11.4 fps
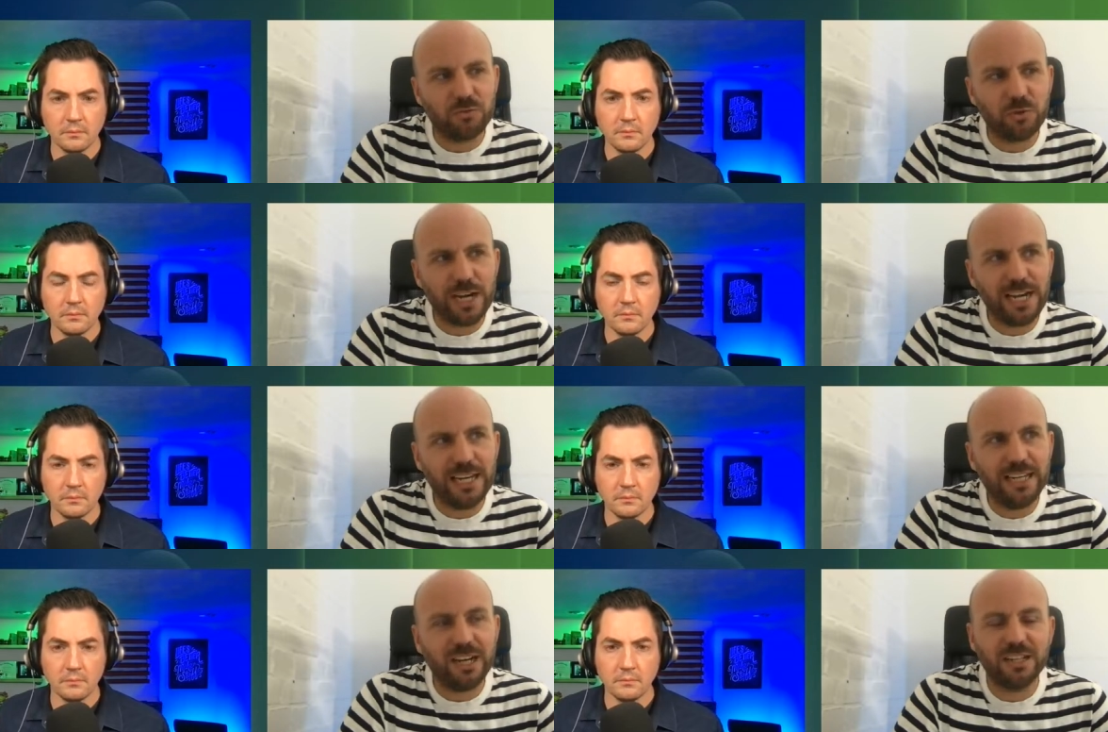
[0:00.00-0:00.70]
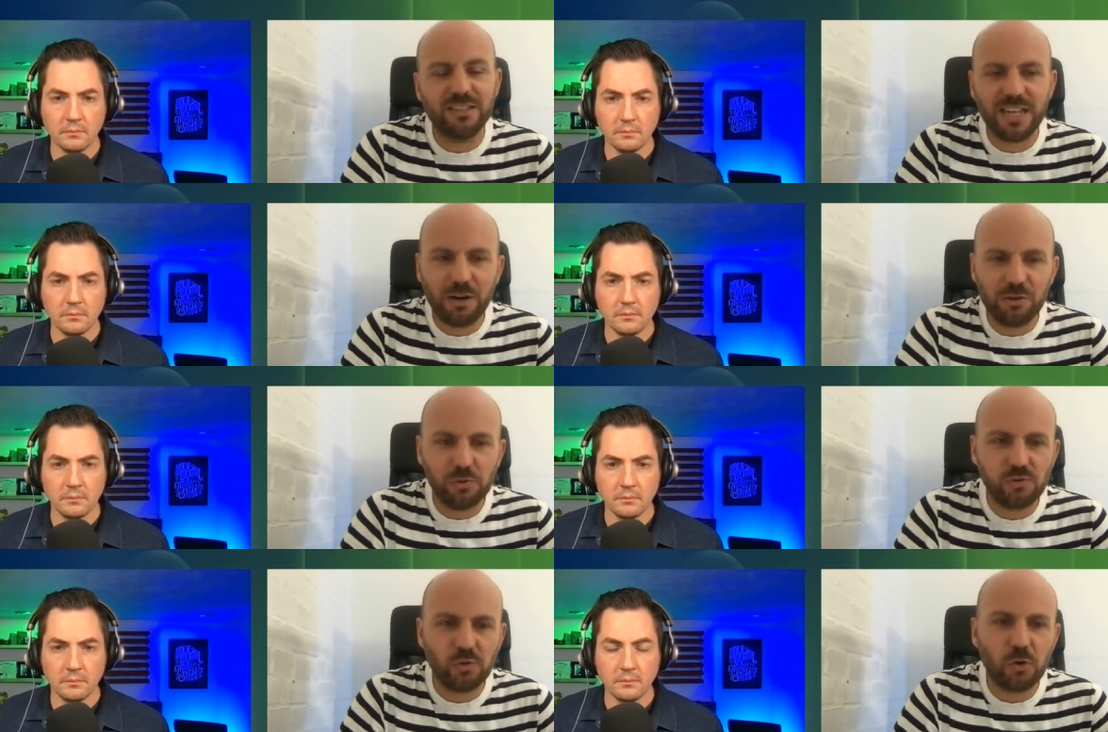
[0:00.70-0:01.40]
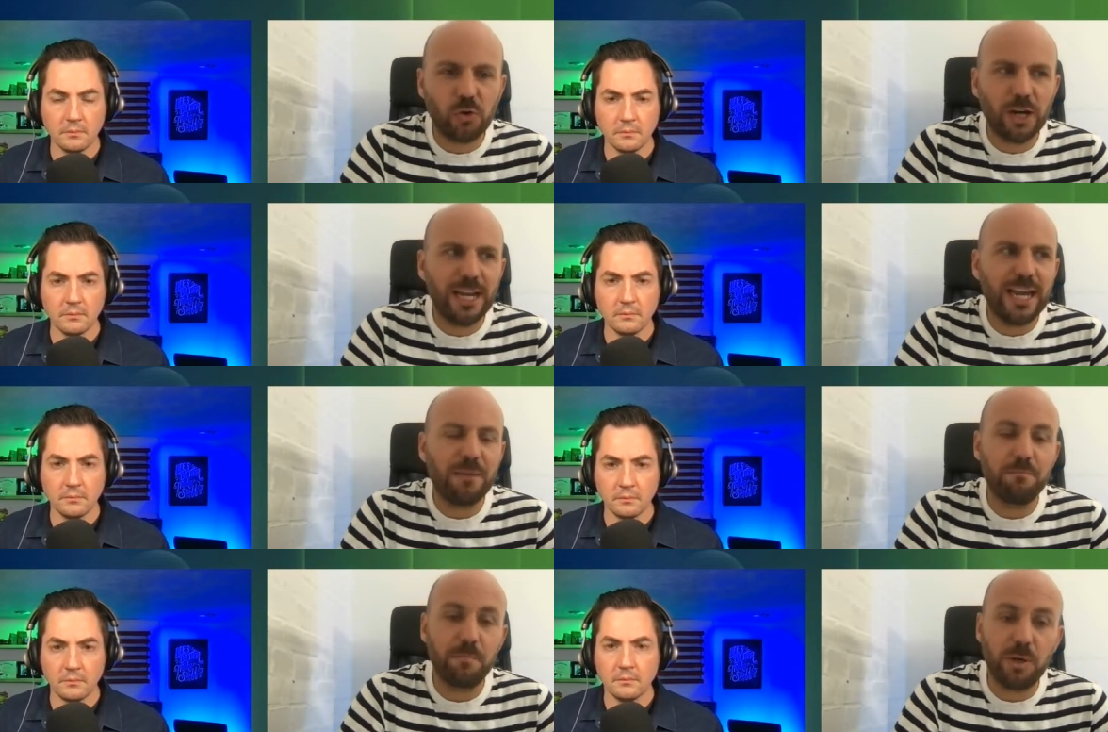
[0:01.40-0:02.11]
Speaker 1: really kind of tell your story
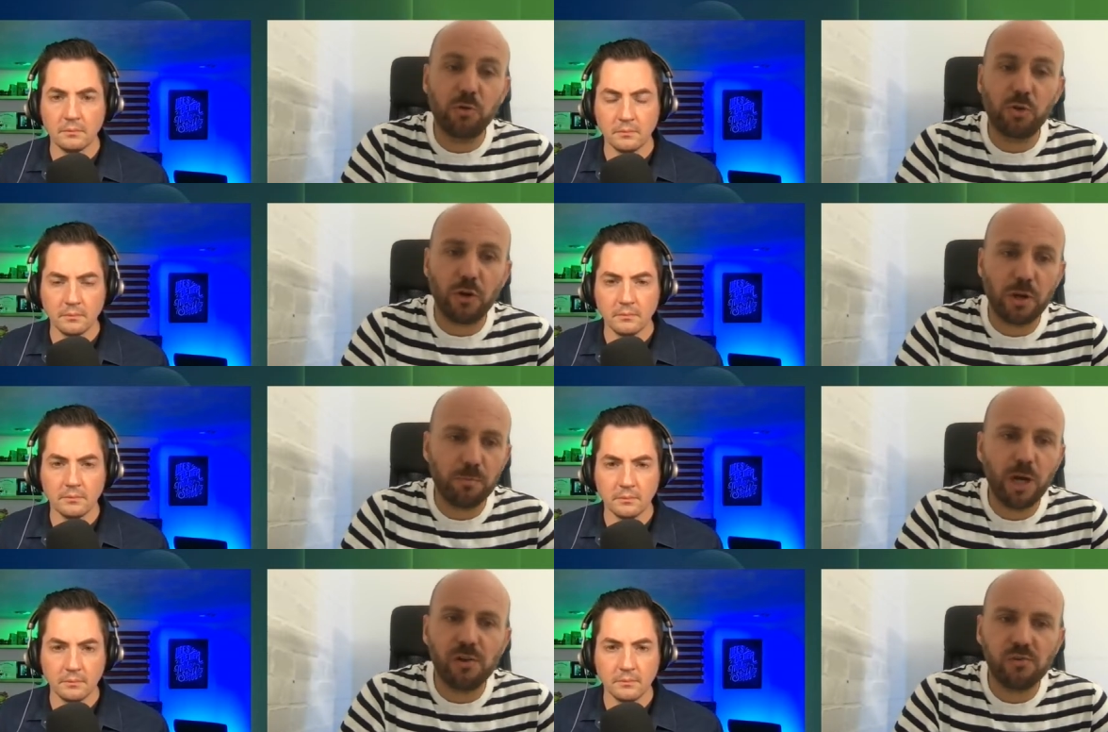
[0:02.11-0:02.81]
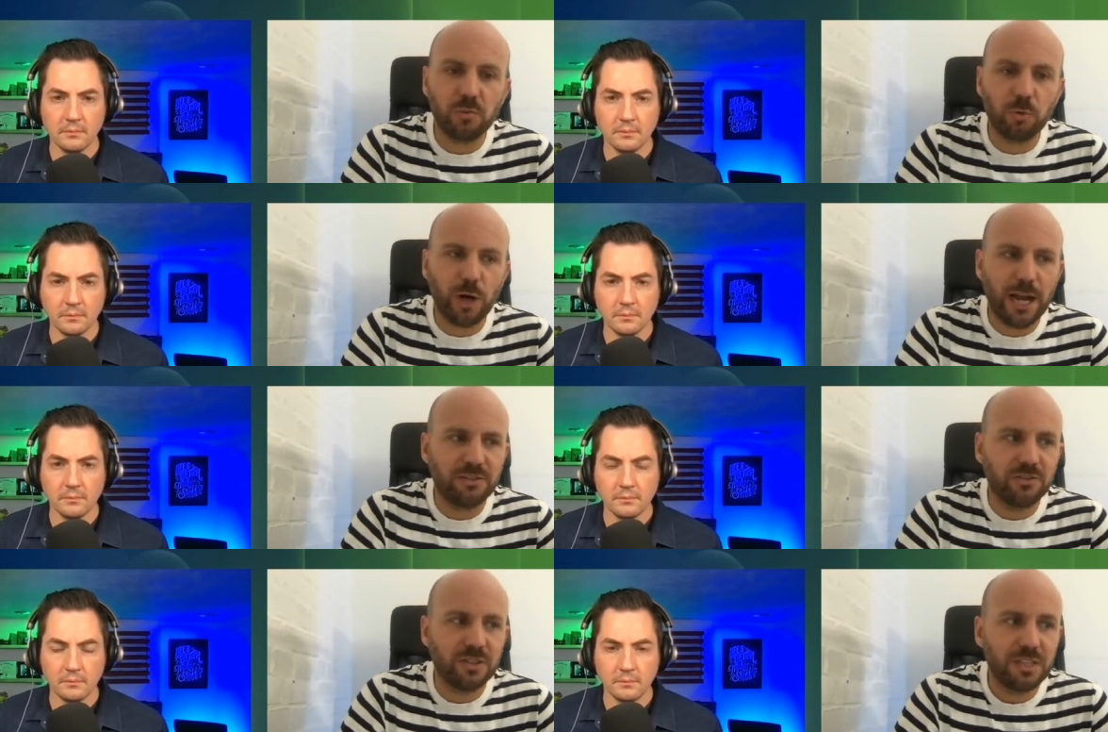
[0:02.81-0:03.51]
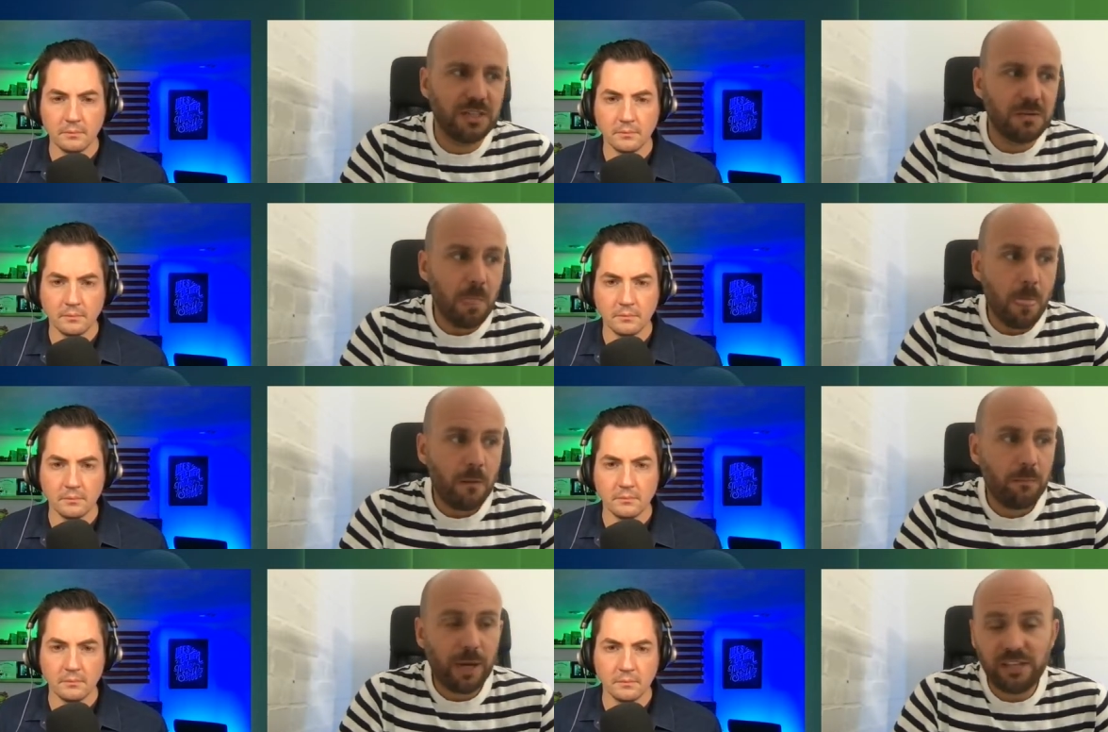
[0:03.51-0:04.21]
and build your own personal brand,
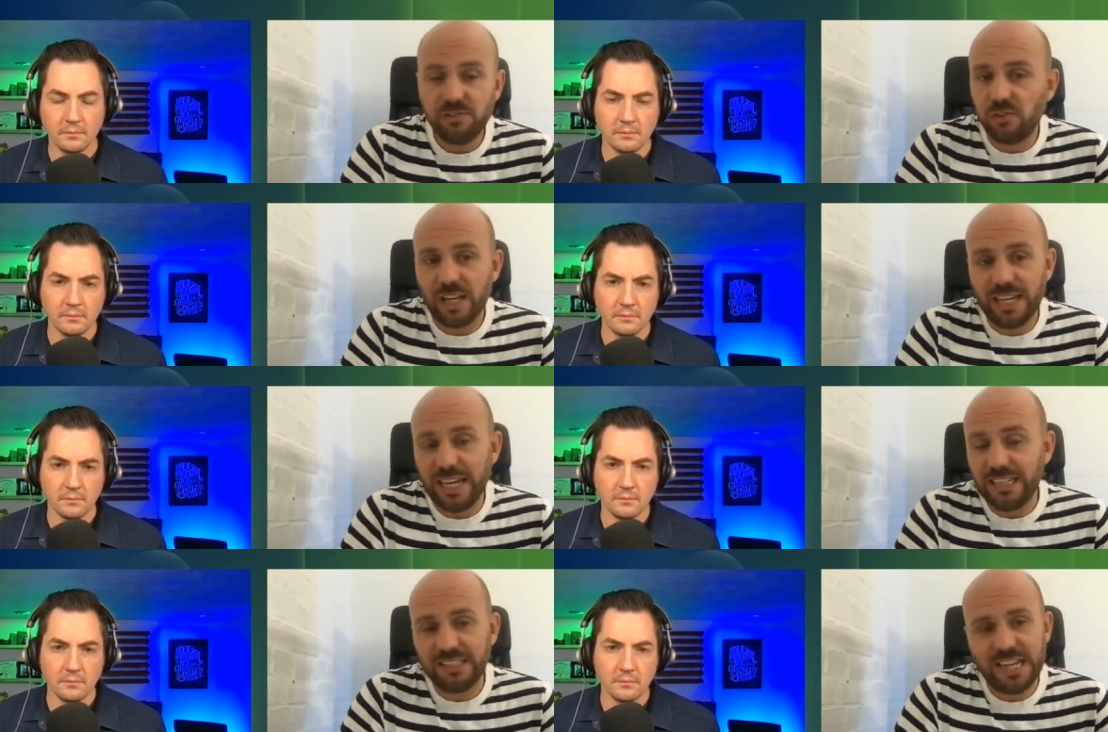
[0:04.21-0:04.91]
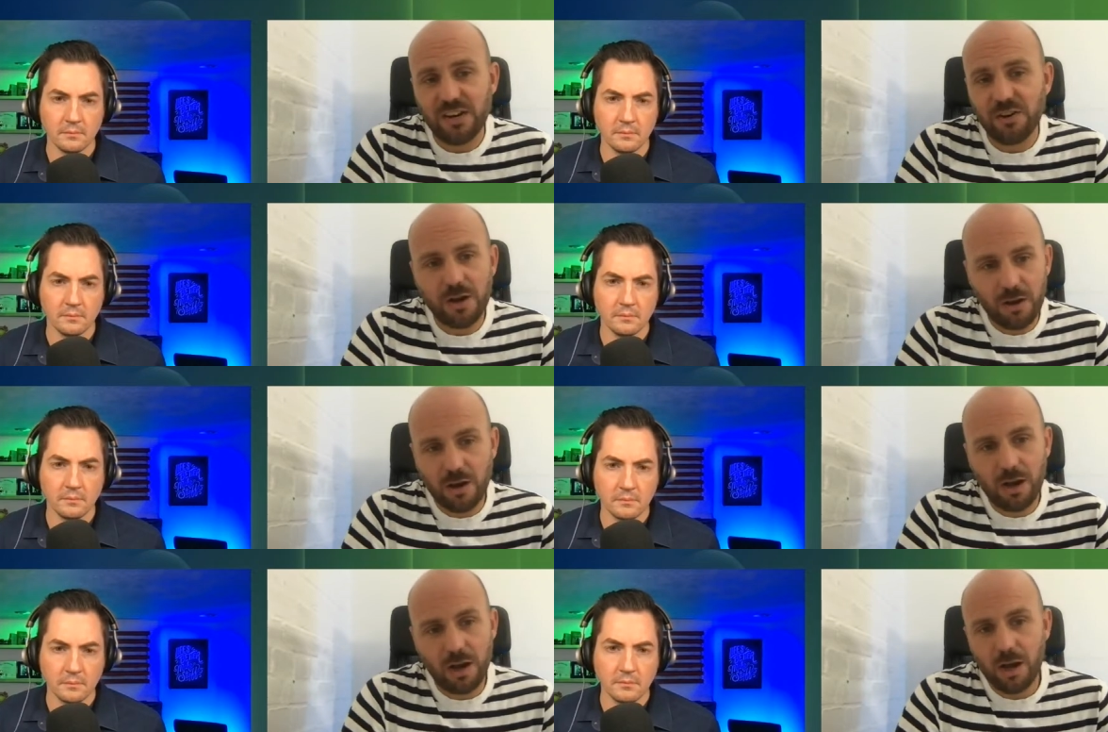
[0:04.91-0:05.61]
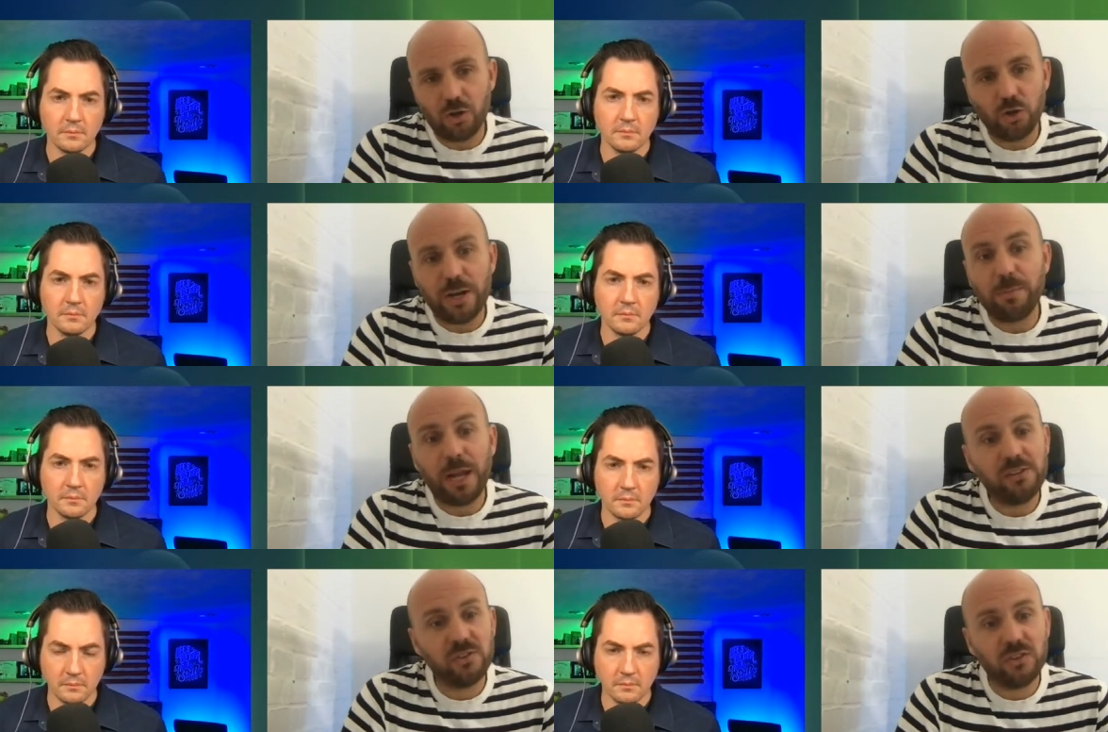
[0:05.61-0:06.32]
places like LinkedIn are a great
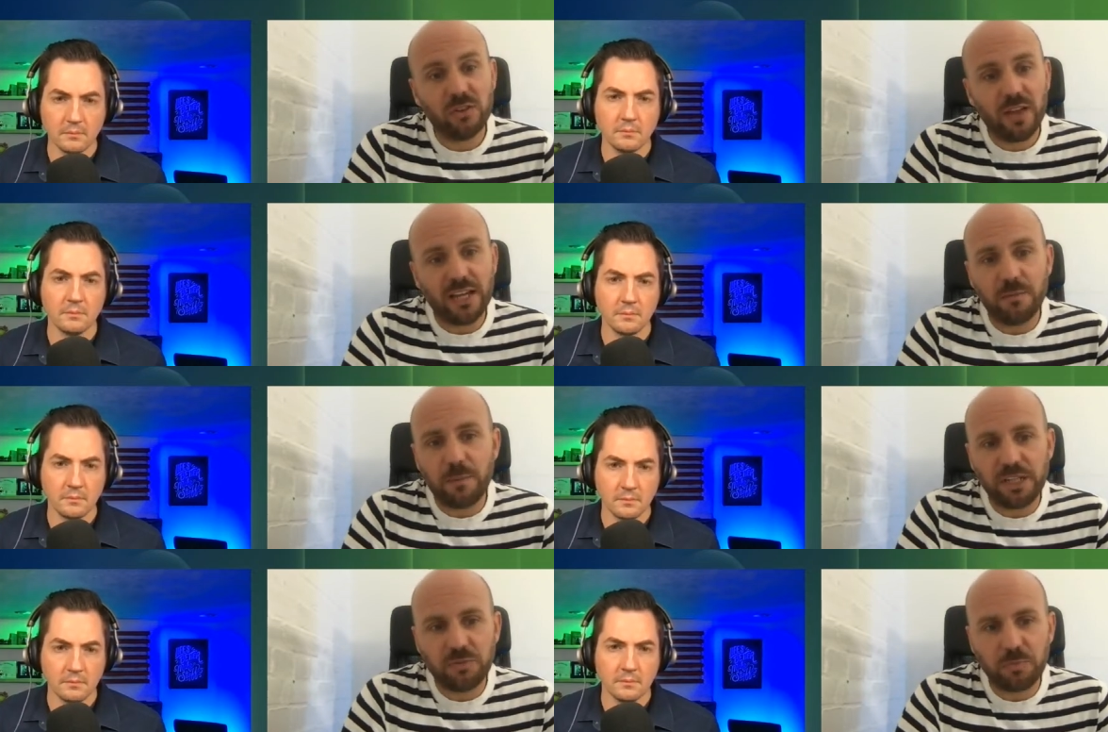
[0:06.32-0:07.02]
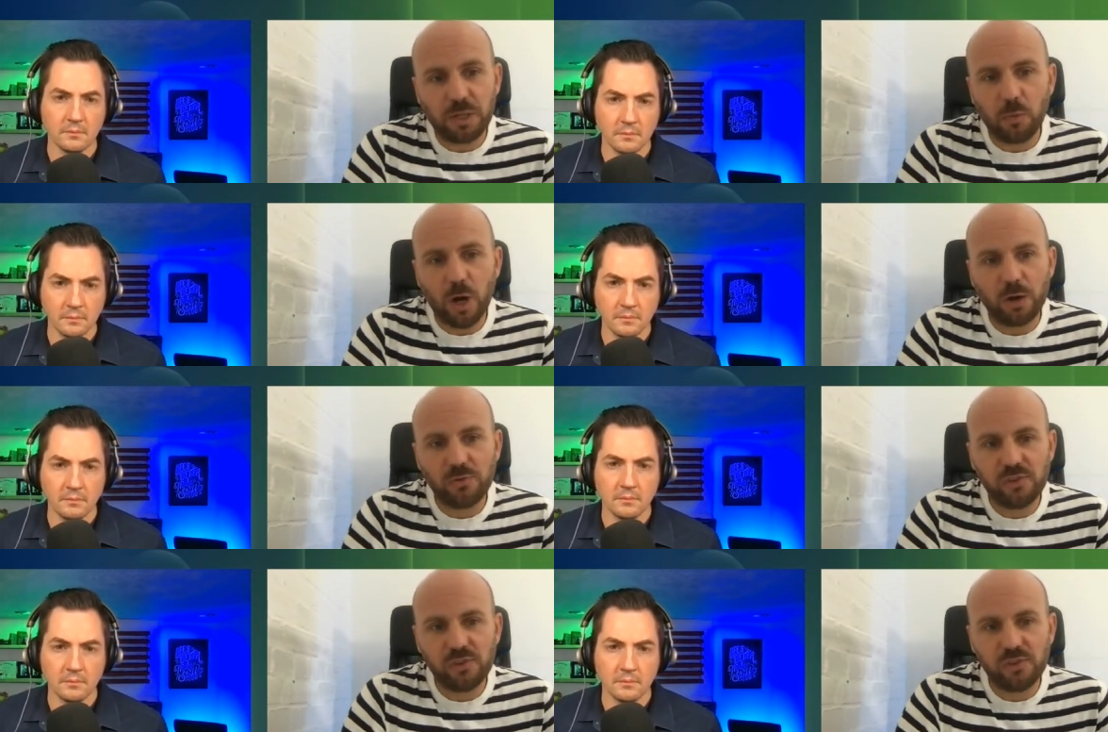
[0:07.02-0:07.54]
place to do that in the B2B world.